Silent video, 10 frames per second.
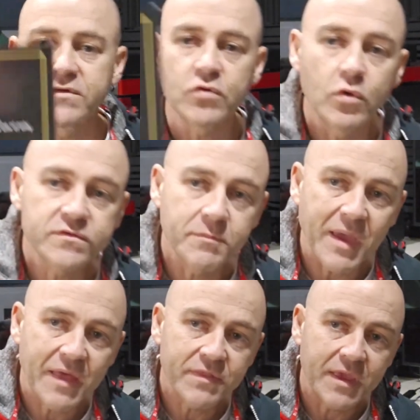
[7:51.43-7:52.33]
that talks
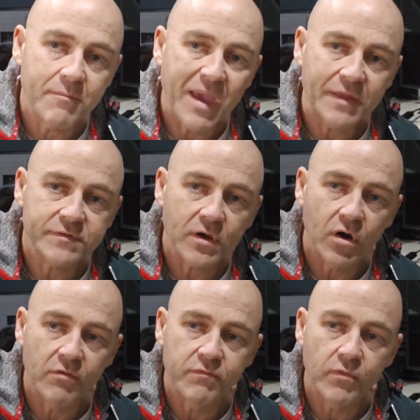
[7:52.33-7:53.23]
about the amount
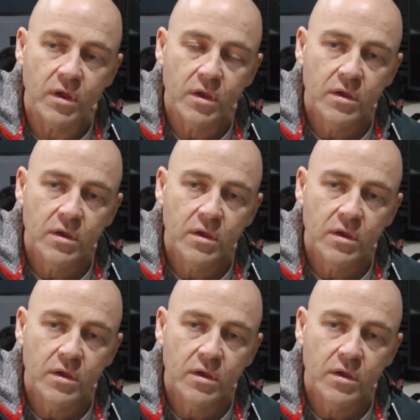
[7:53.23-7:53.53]
of